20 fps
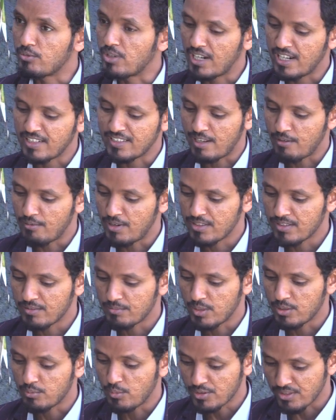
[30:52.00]
relate that one
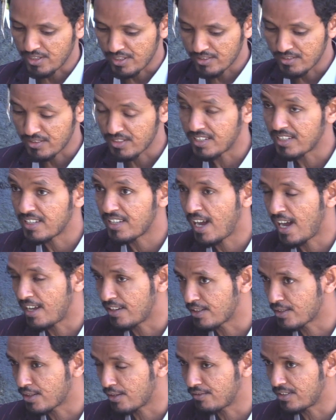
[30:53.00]
mostly to the
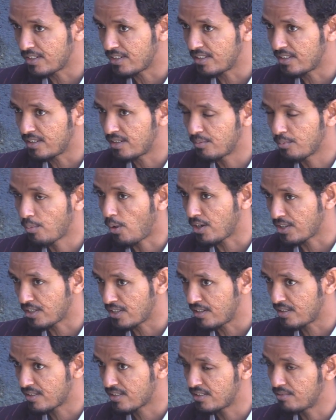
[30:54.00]
hands of the
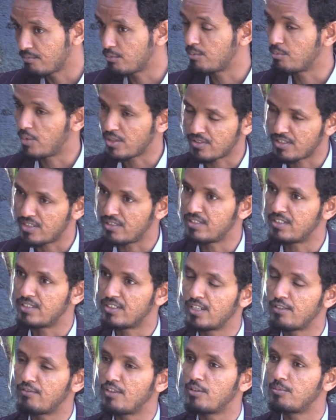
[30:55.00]
partners, mostly in the
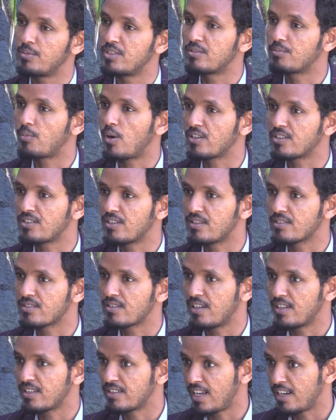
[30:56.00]
development
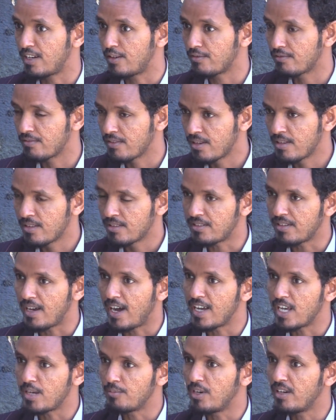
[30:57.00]
partners, like that of the
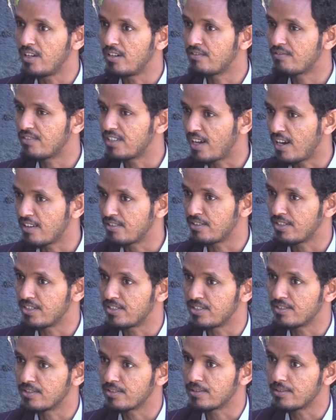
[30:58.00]
IMF and other
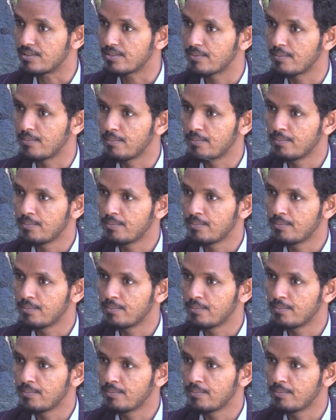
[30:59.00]
agencies?